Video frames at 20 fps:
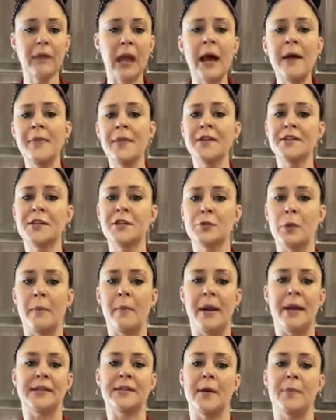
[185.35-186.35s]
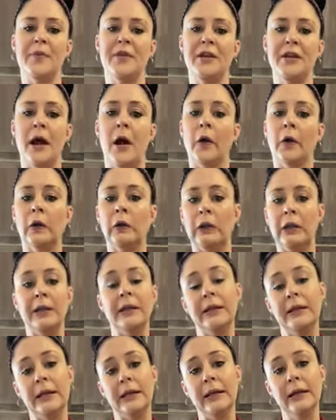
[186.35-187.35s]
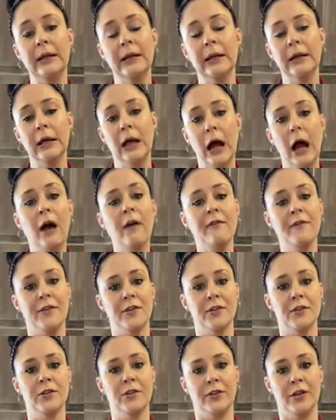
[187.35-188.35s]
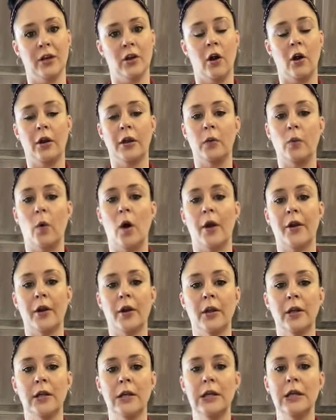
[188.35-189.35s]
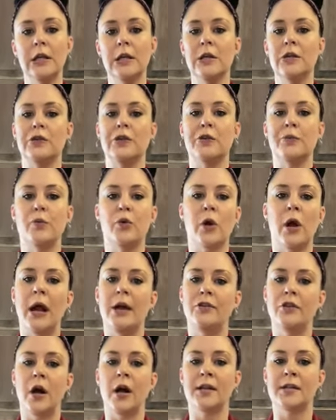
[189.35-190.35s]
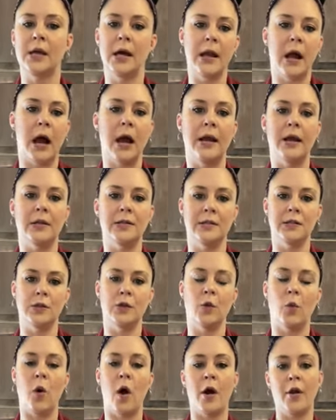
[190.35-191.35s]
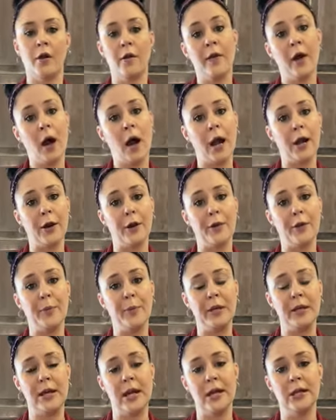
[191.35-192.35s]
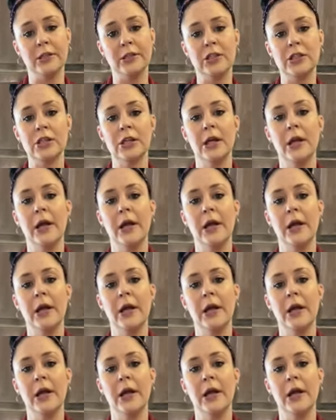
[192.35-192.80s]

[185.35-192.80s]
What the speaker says: And this is what makes up the alkalinity of the Kangen water. So the more hydroxide ions in the water, the higher the pH.